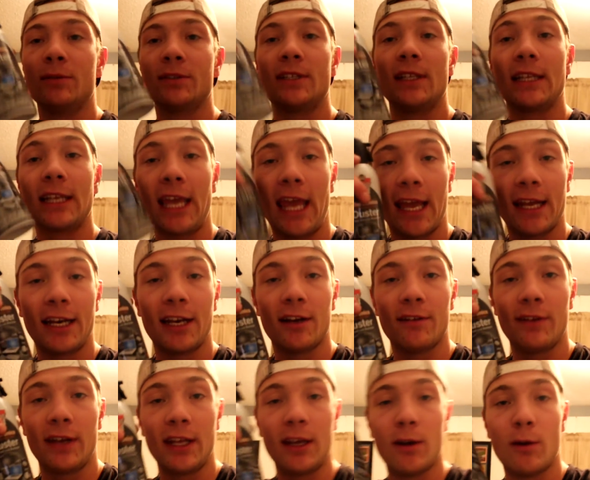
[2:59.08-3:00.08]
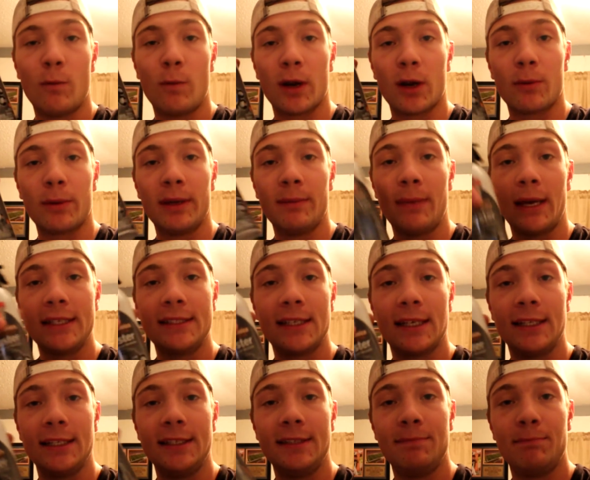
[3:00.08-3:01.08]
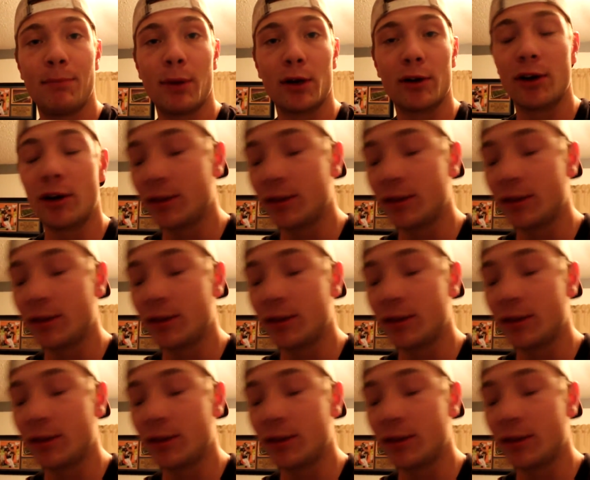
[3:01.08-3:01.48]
was in the canned air video where we basically burned